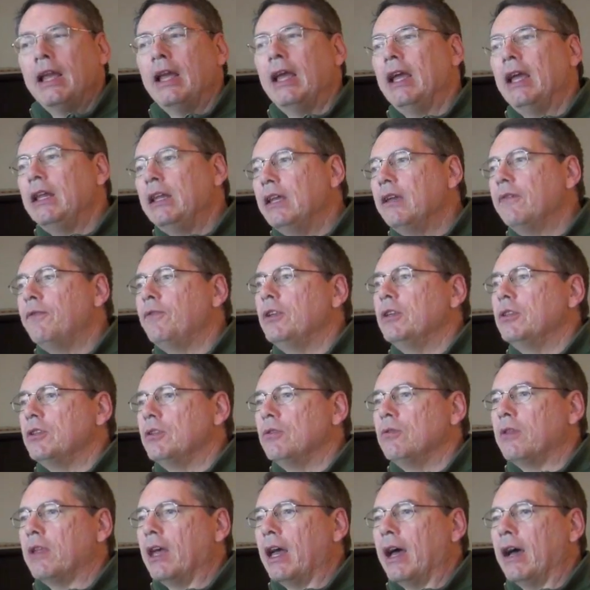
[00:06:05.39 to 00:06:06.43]
And if you
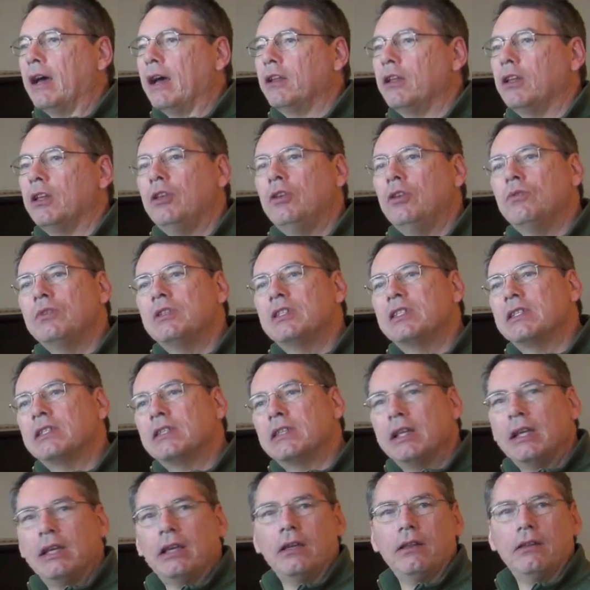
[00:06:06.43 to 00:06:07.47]
do that, you
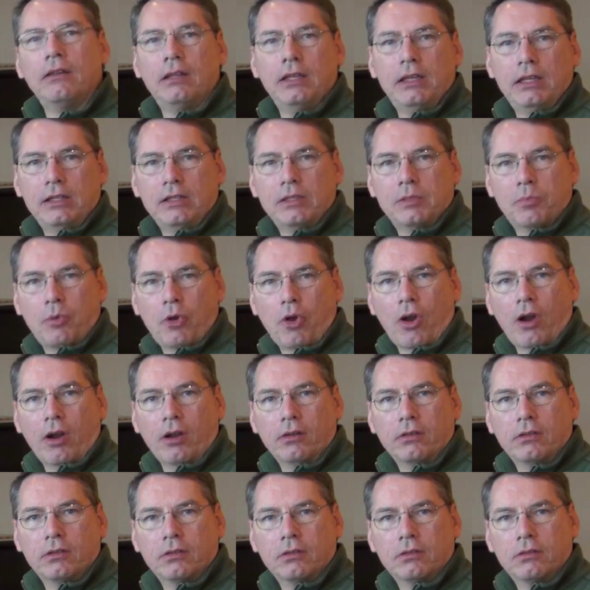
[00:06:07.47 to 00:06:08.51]
sing these
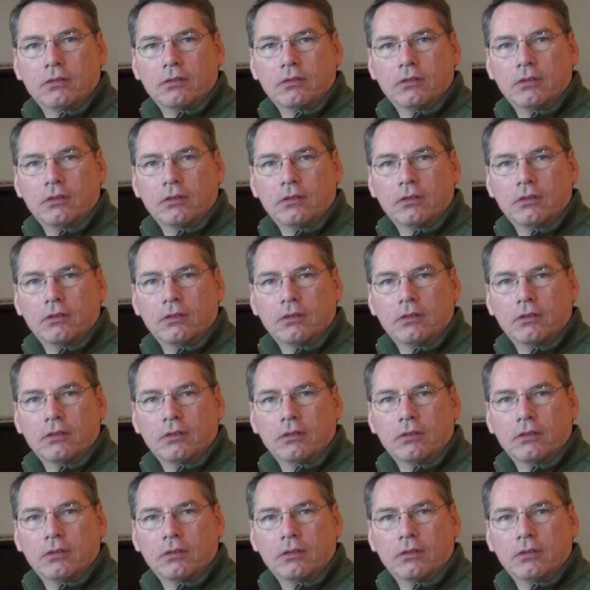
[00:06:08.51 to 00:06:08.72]
parts,